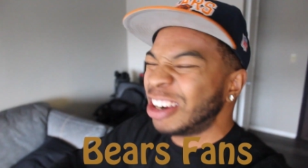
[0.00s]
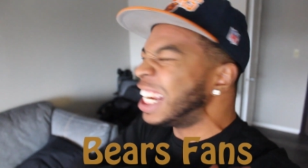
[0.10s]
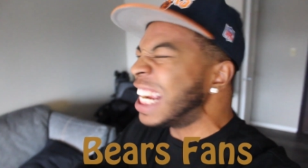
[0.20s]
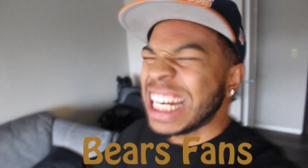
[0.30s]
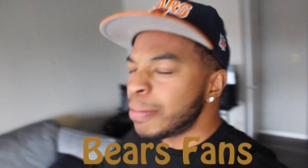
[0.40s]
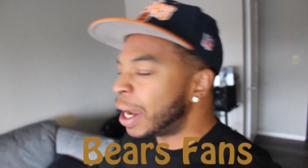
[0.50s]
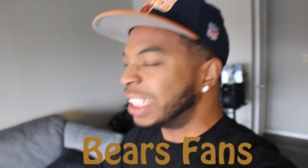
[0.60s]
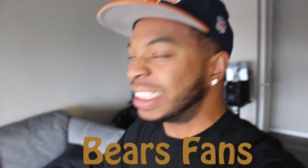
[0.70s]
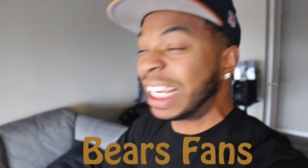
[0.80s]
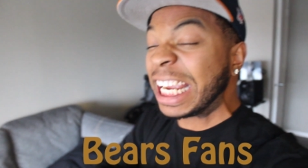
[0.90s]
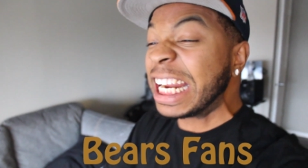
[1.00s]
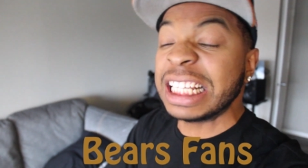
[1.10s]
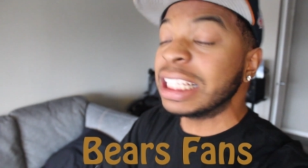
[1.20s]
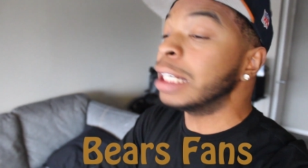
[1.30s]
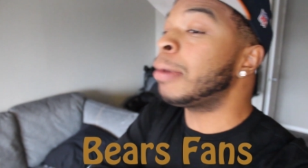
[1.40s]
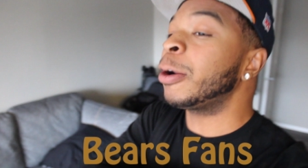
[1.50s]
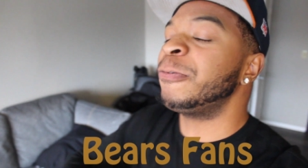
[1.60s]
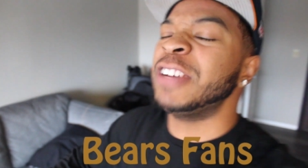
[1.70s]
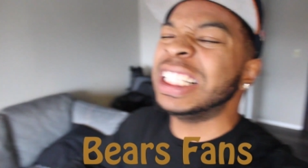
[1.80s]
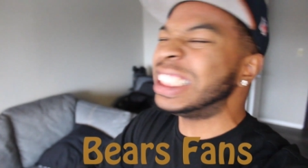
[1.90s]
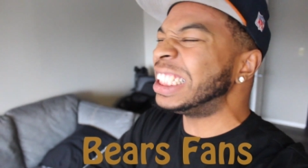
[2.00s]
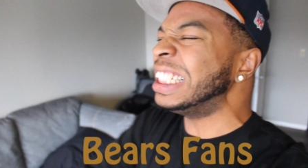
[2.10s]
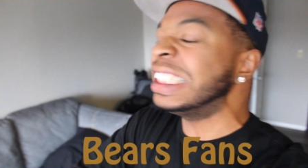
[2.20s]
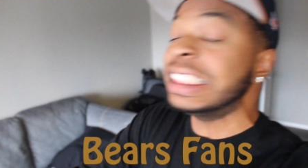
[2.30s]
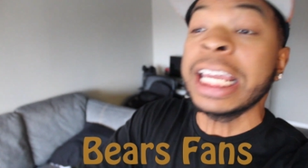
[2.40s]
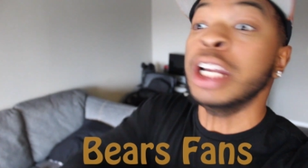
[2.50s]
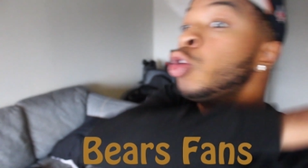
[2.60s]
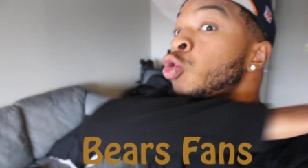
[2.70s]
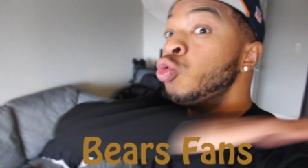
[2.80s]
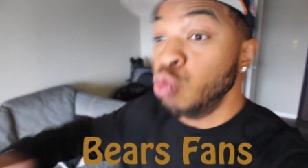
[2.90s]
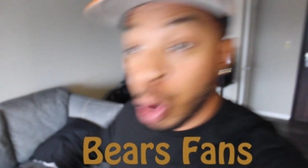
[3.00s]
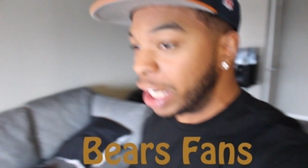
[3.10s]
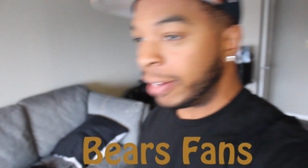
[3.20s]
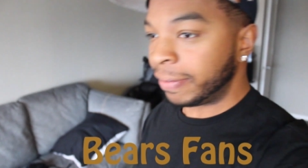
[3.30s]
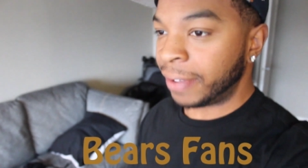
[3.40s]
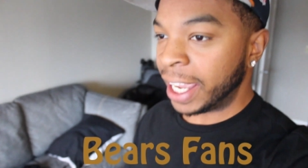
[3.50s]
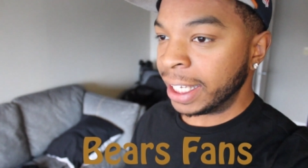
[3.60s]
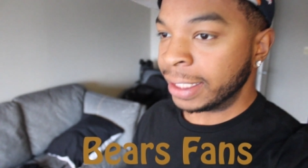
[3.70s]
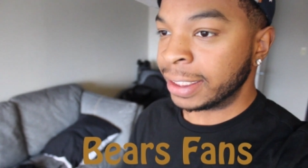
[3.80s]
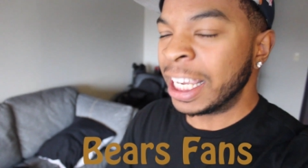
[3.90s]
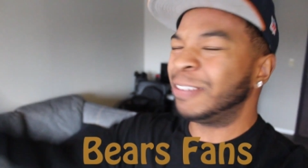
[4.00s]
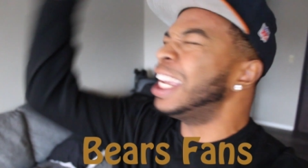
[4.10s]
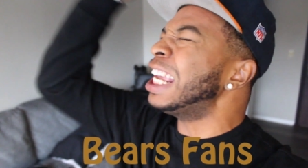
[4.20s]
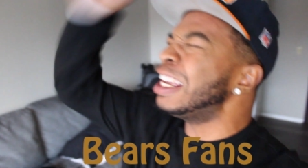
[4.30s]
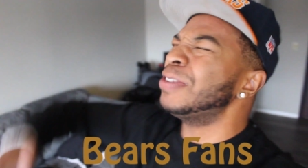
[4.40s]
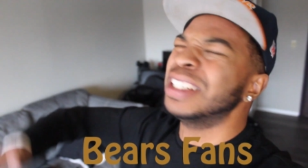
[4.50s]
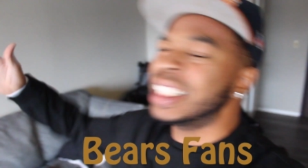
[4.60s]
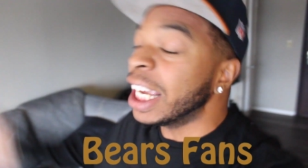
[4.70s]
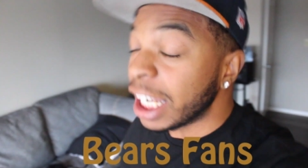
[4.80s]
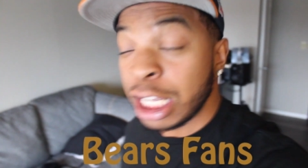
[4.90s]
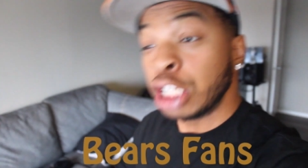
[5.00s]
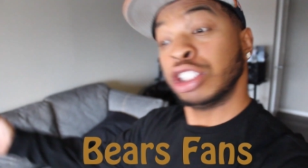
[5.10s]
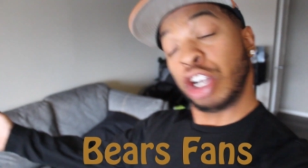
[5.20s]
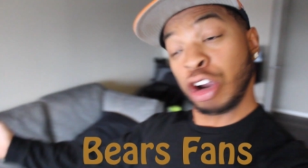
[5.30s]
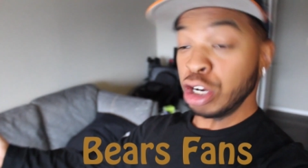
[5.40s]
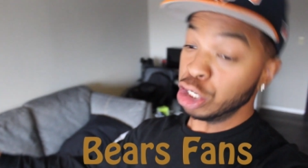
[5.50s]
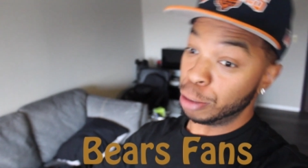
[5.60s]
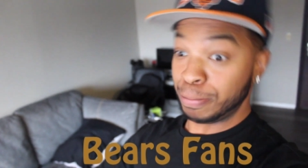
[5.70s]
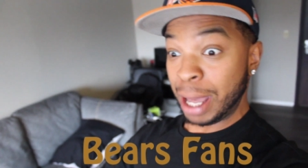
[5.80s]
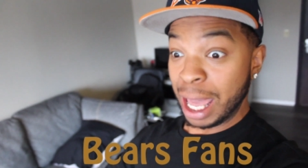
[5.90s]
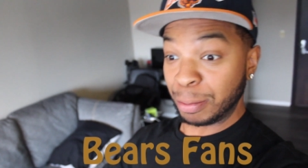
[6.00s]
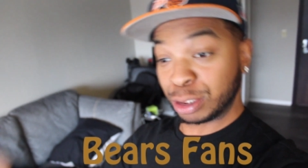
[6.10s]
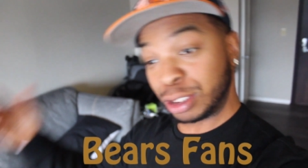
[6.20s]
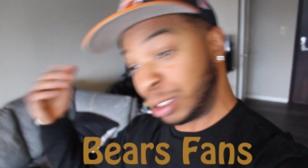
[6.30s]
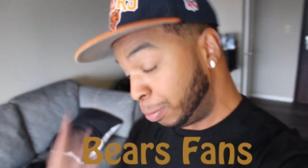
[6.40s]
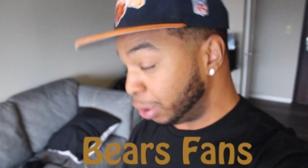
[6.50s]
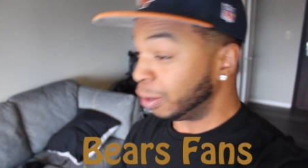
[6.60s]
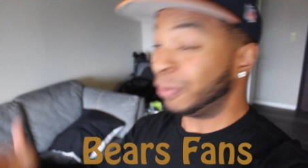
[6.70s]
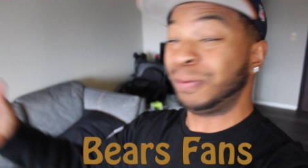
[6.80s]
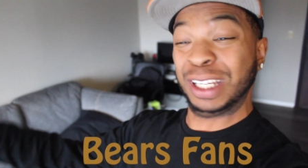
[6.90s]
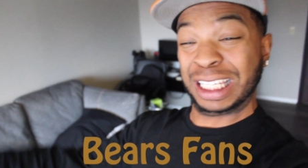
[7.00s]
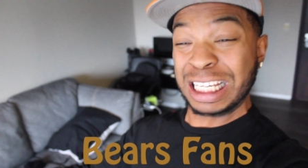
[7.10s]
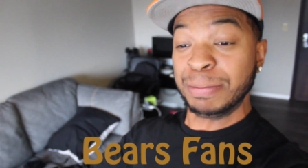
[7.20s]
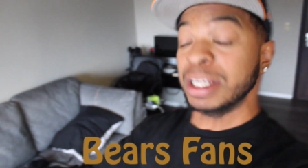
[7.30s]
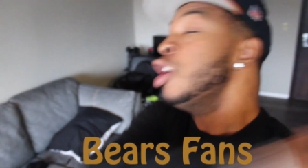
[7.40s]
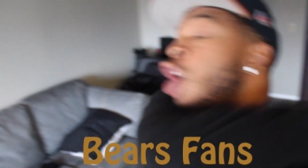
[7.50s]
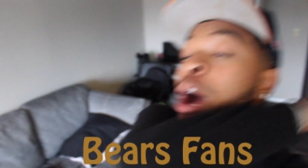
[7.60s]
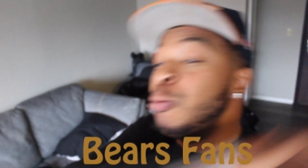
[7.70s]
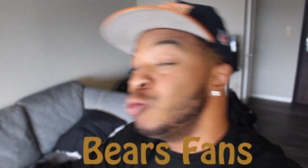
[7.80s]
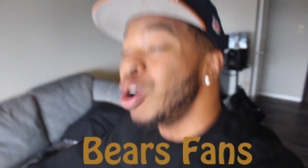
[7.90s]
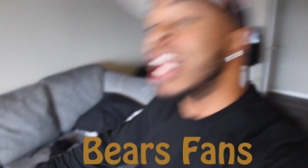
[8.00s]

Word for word: Hear anybody say anything about a Philly cheesesteak, running fades. If they even say, turning your Bibles to the book of Philemon, I'm